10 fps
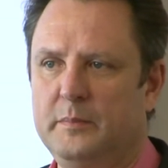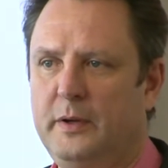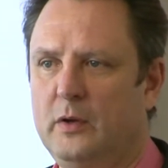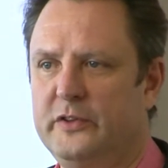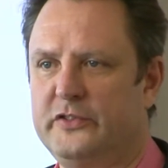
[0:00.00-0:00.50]

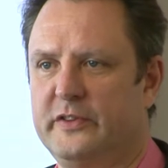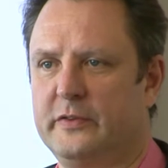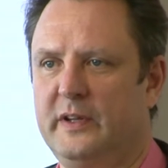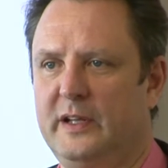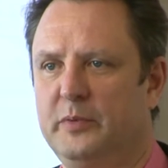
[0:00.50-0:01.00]
Polish
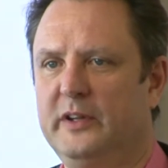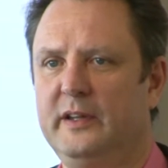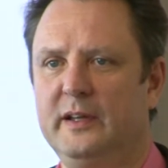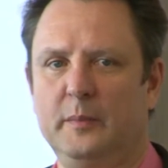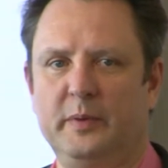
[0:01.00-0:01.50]
3D
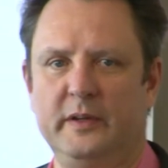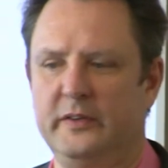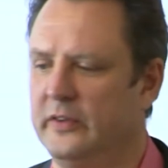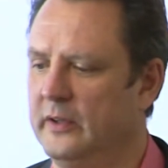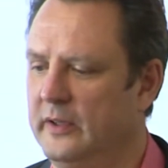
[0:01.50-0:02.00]
printing
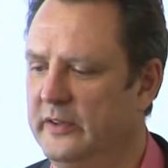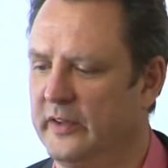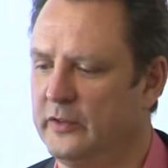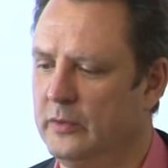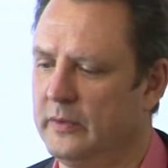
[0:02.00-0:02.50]
companies. These
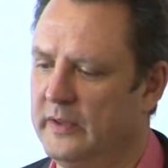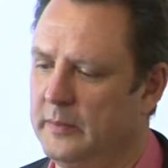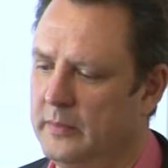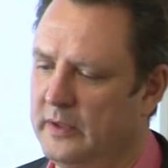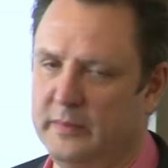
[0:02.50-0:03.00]
are two of
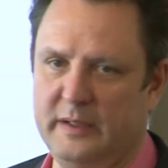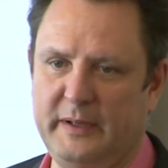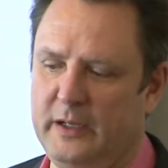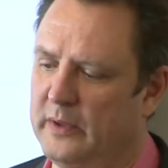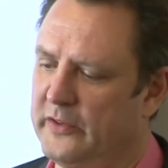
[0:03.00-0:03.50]
them. The
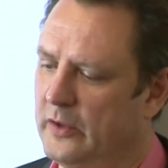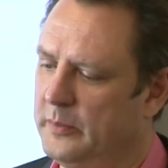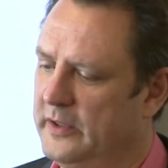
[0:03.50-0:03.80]
main ones, Omni